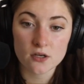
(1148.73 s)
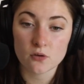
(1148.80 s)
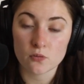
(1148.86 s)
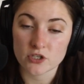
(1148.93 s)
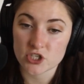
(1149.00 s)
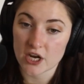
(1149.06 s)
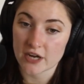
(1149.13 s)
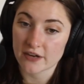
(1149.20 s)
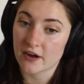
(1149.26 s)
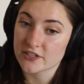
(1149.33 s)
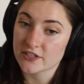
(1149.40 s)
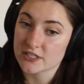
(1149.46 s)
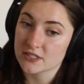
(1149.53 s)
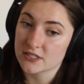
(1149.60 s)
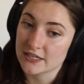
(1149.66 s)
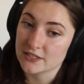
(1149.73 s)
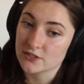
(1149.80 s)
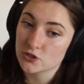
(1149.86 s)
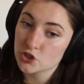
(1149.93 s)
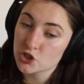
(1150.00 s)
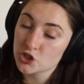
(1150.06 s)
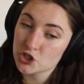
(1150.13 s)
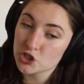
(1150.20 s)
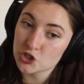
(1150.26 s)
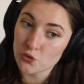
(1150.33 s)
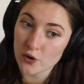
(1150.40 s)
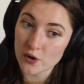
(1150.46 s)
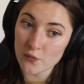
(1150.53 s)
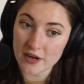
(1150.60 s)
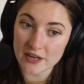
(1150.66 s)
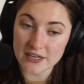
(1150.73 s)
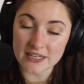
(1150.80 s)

which I got this nice Shure one.